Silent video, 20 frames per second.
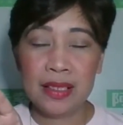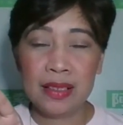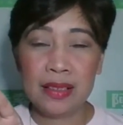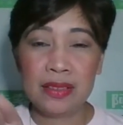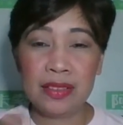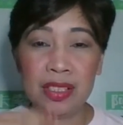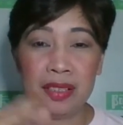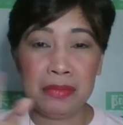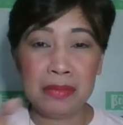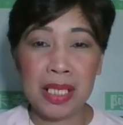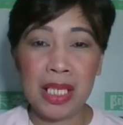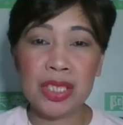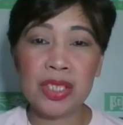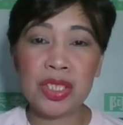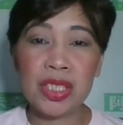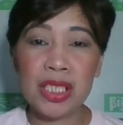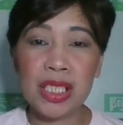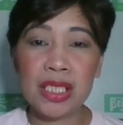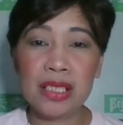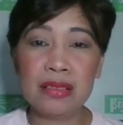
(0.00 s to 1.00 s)
So
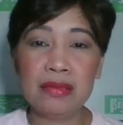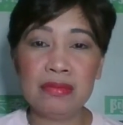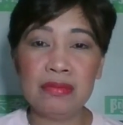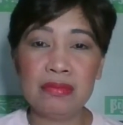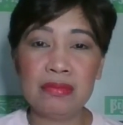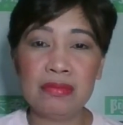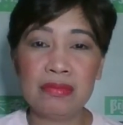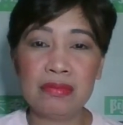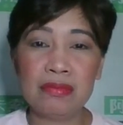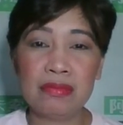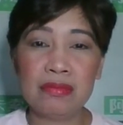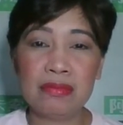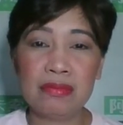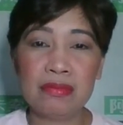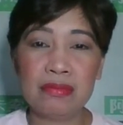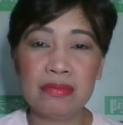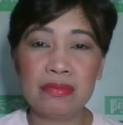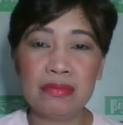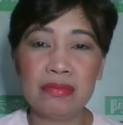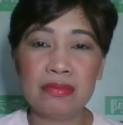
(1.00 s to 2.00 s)
imagine
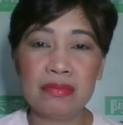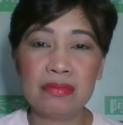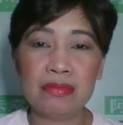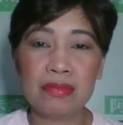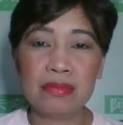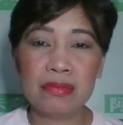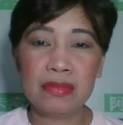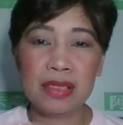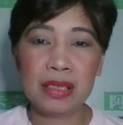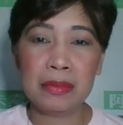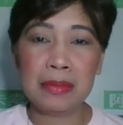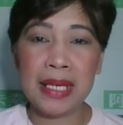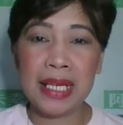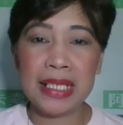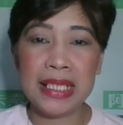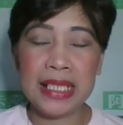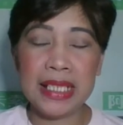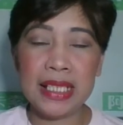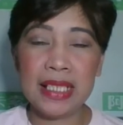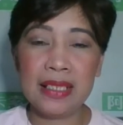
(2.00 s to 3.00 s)
the
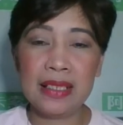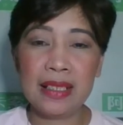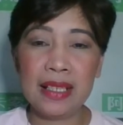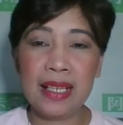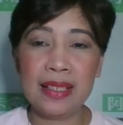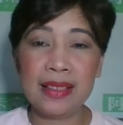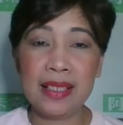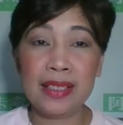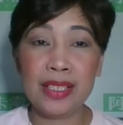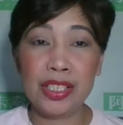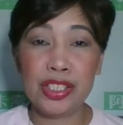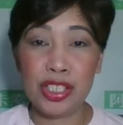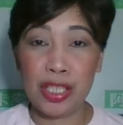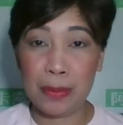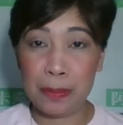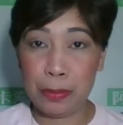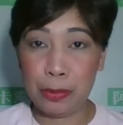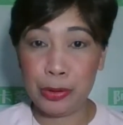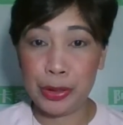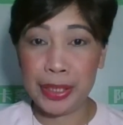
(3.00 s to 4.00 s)
money and the teaching
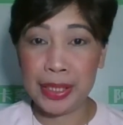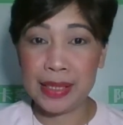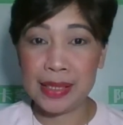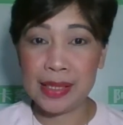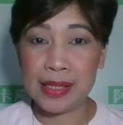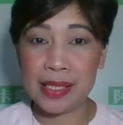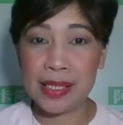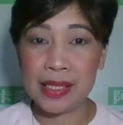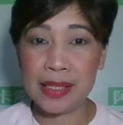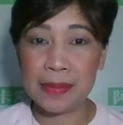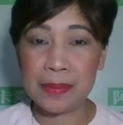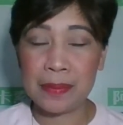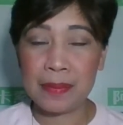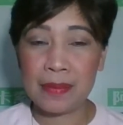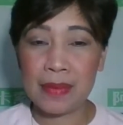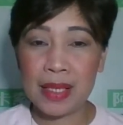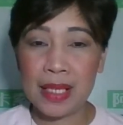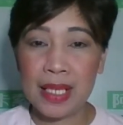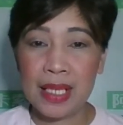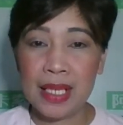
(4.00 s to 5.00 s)
points.
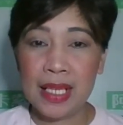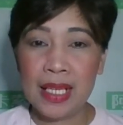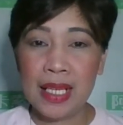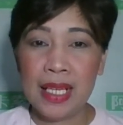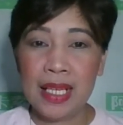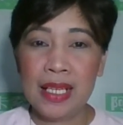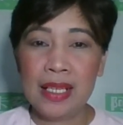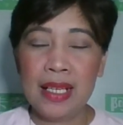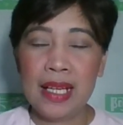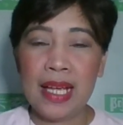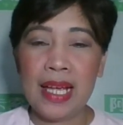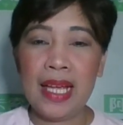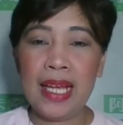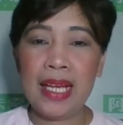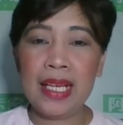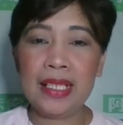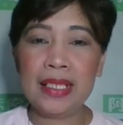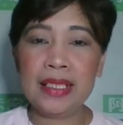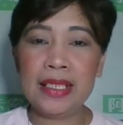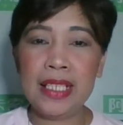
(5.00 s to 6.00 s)

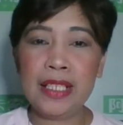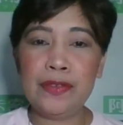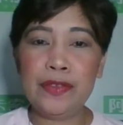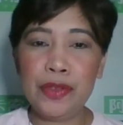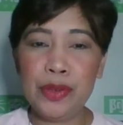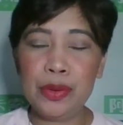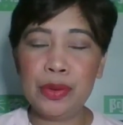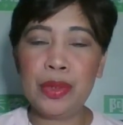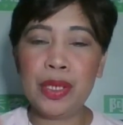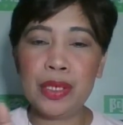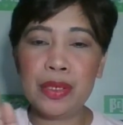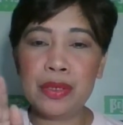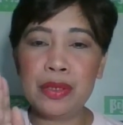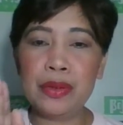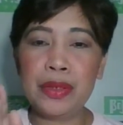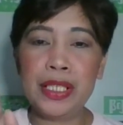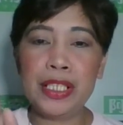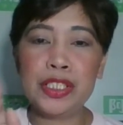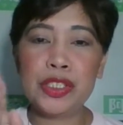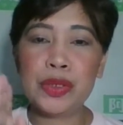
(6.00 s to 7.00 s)
And if you are
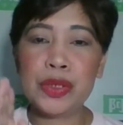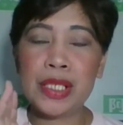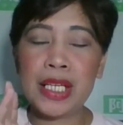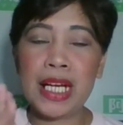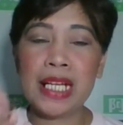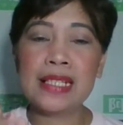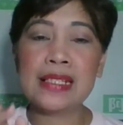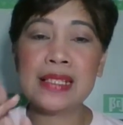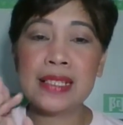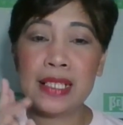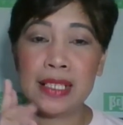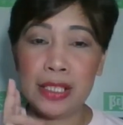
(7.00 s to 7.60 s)
going to cancel